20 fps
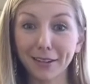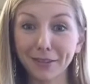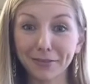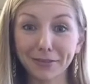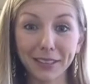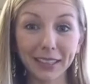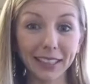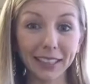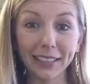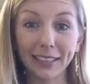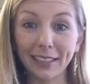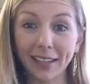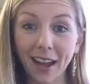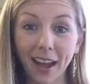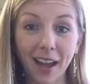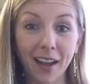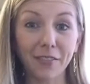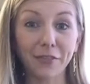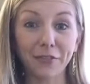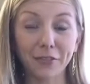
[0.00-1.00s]
really
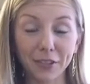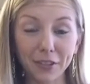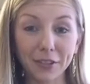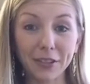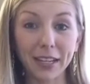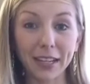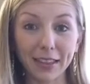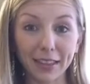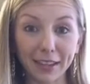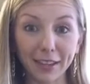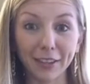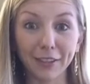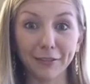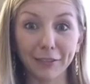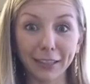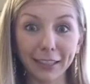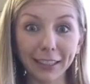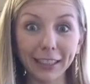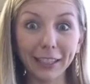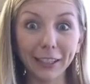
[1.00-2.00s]
not fruity. They're
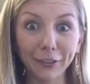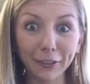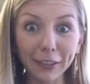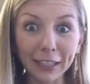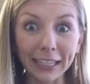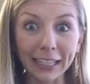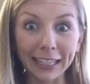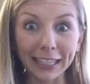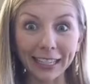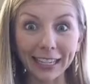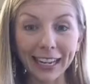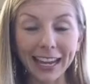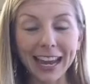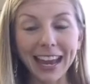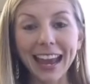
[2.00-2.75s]
really green.